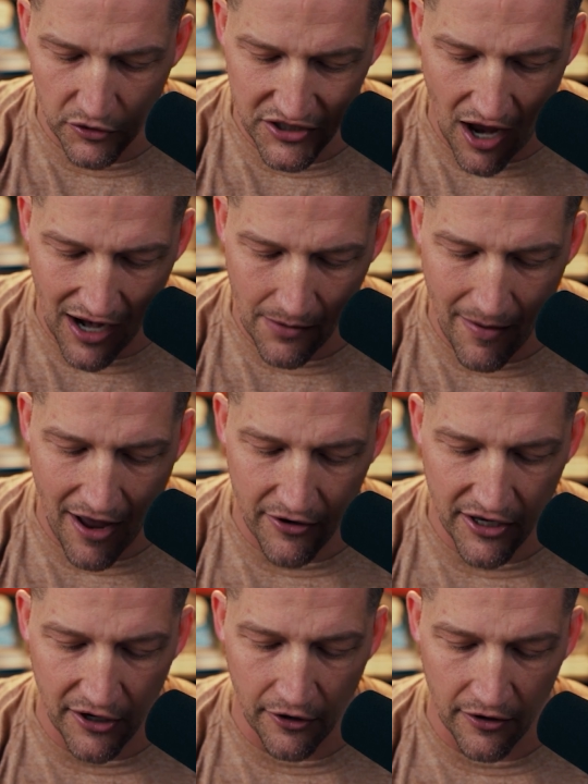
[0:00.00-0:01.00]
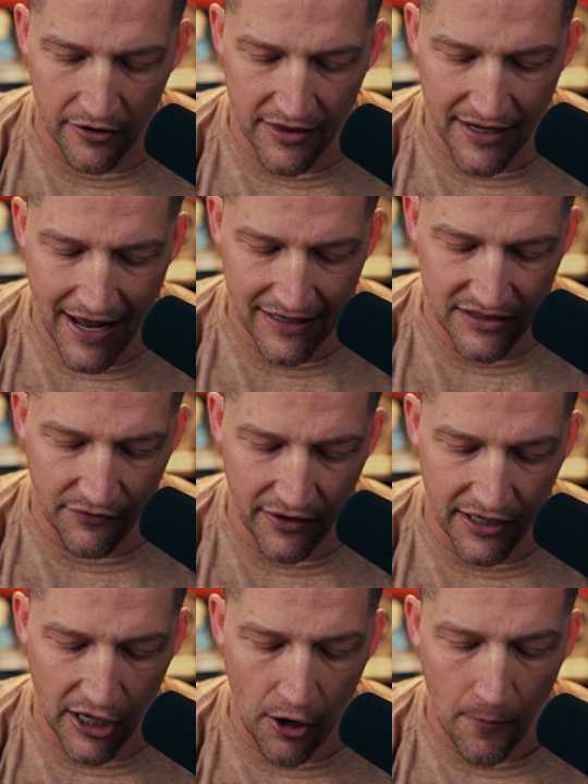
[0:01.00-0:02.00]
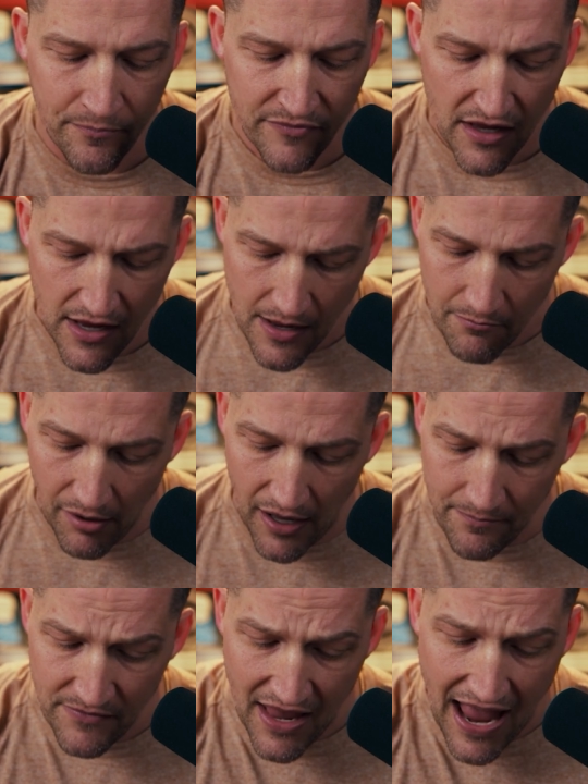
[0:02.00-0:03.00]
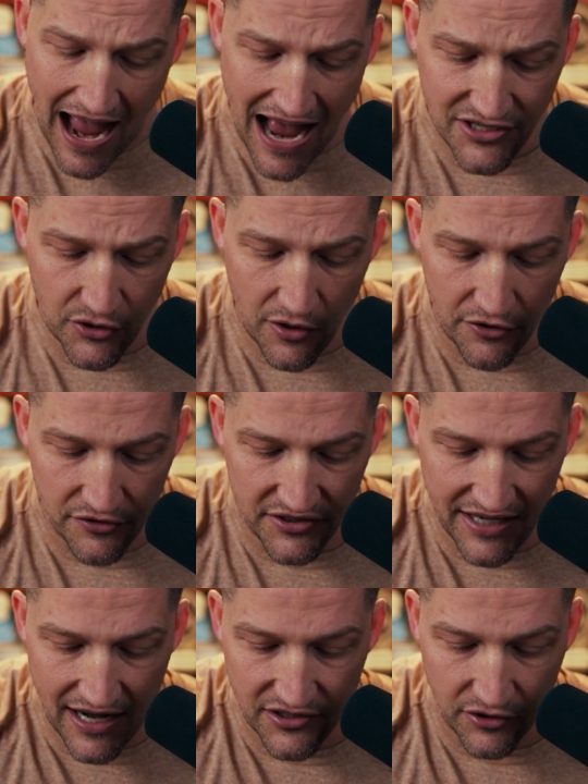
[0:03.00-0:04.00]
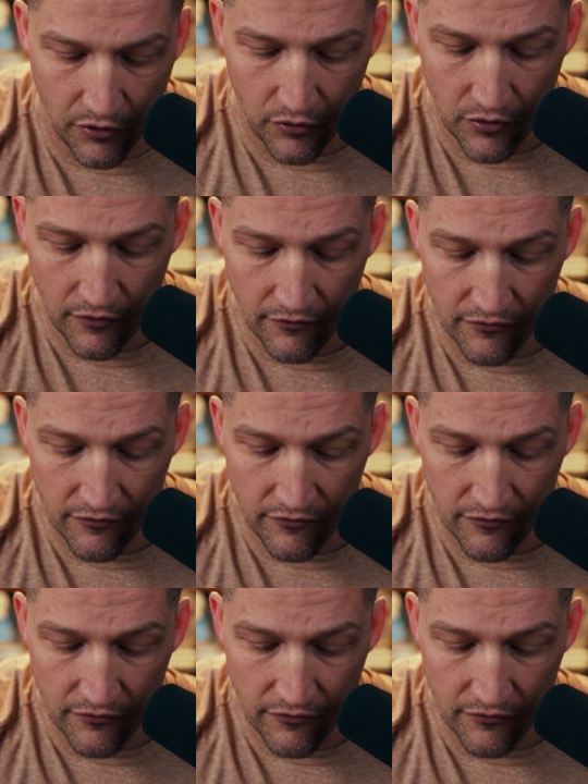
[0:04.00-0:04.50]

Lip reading: will talk about here in the next video. But as you understand, so